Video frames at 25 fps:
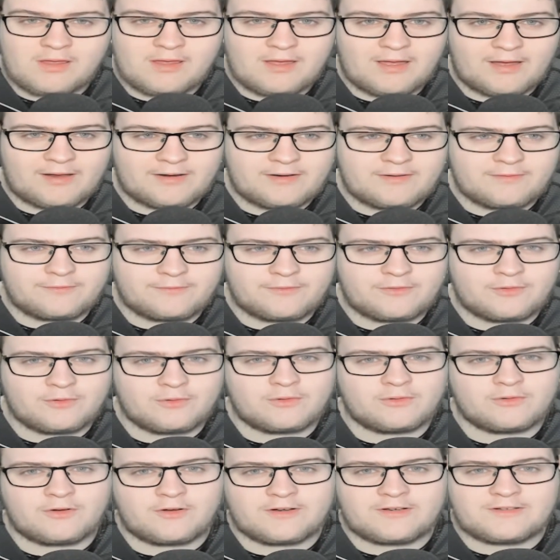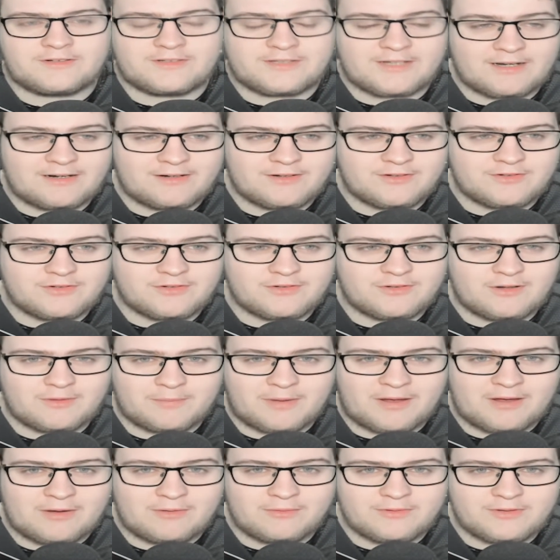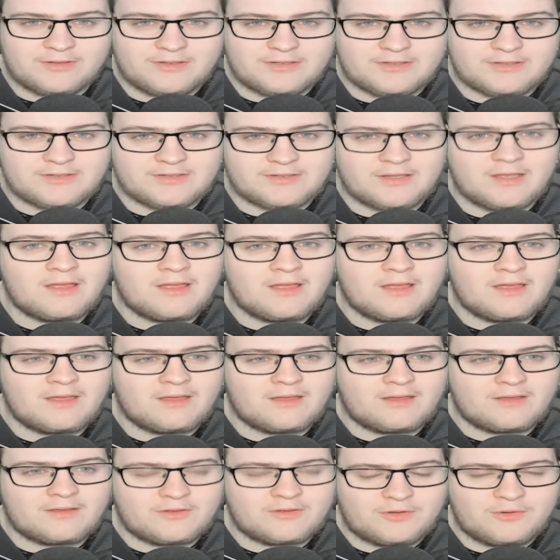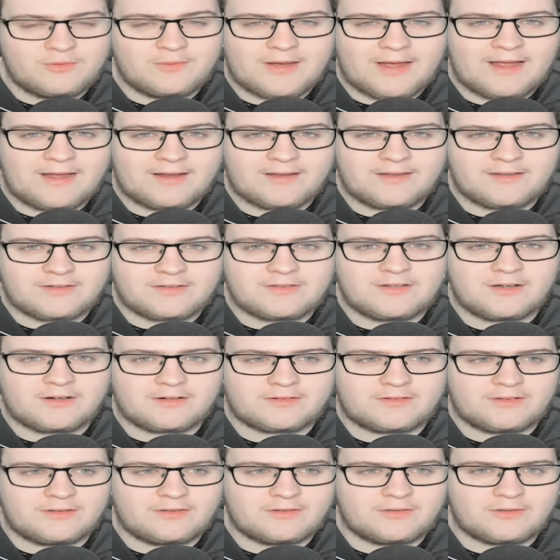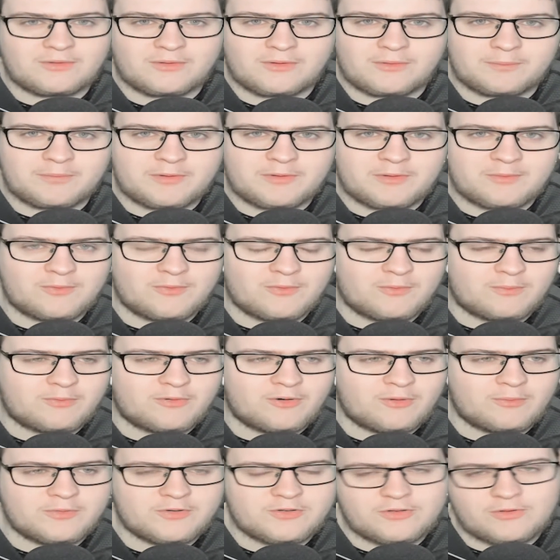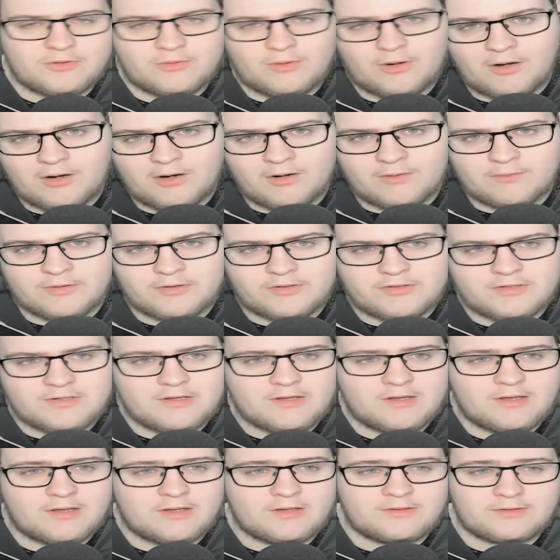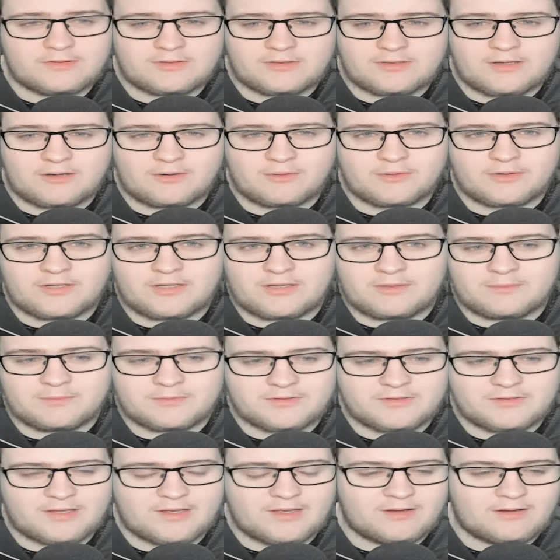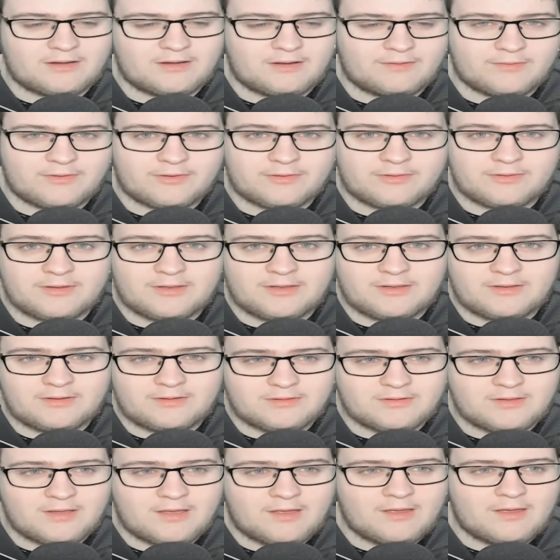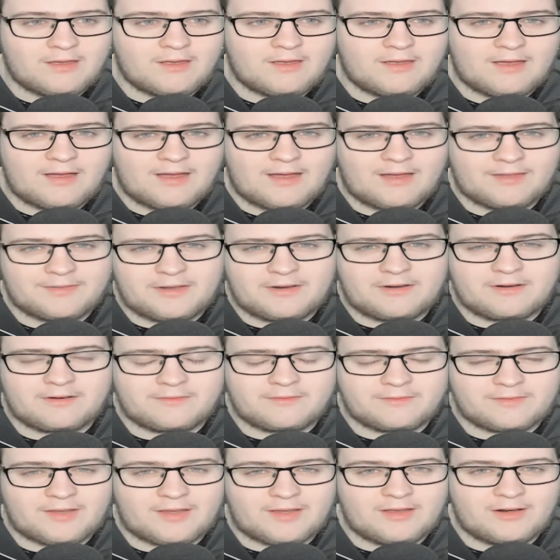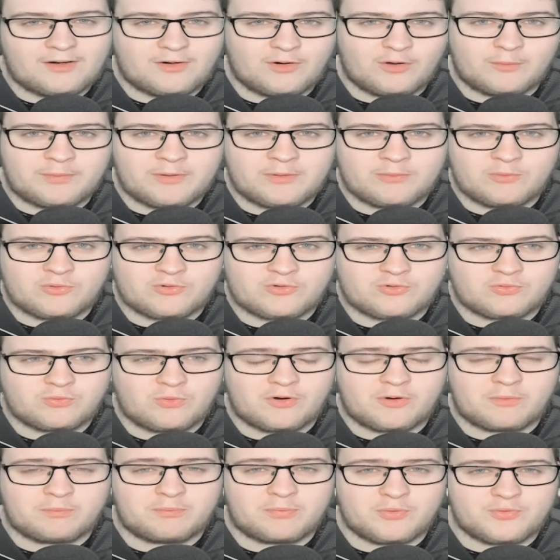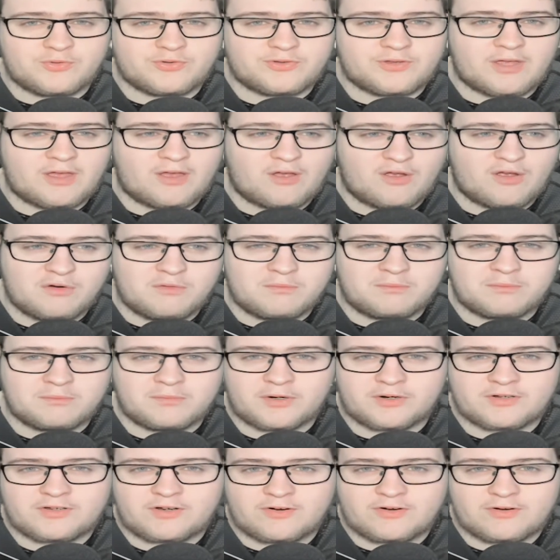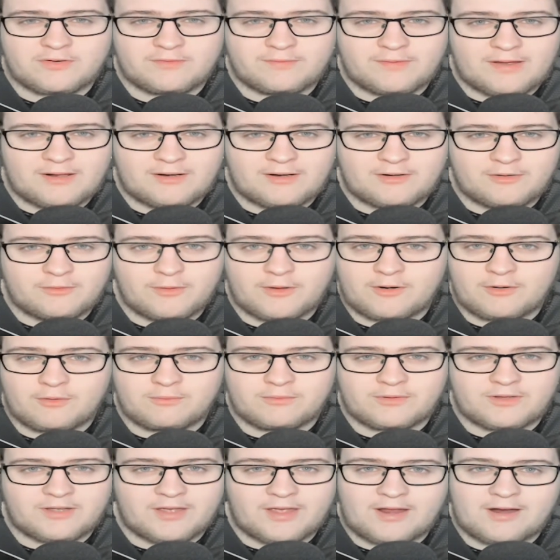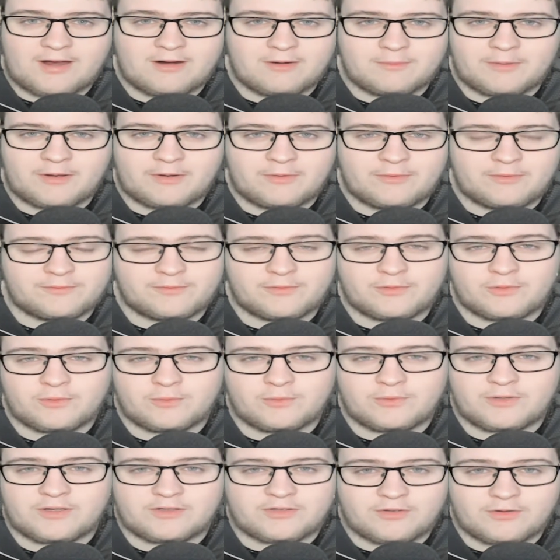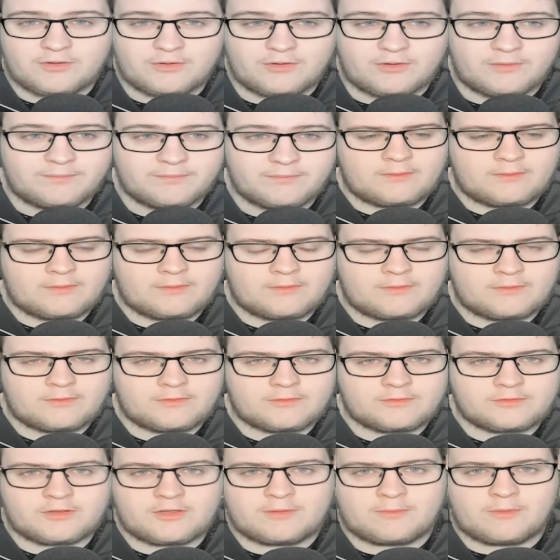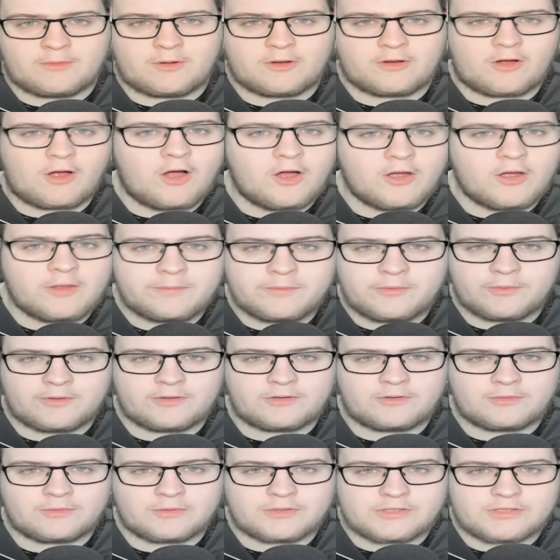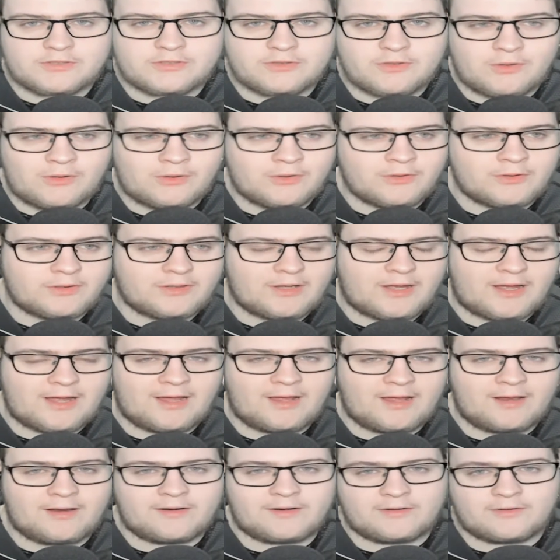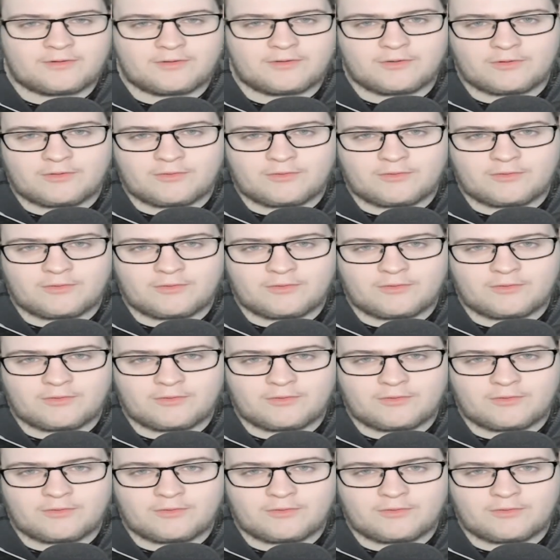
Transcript: And if you're not intelligent about this, you can get sucked into it. People will promise you high returns, they'll keep saying other things. At the end of the day, a lot of people just want to boost their own monetary value. They don't care about if who gets hurt. So they might hype you into a stock and it could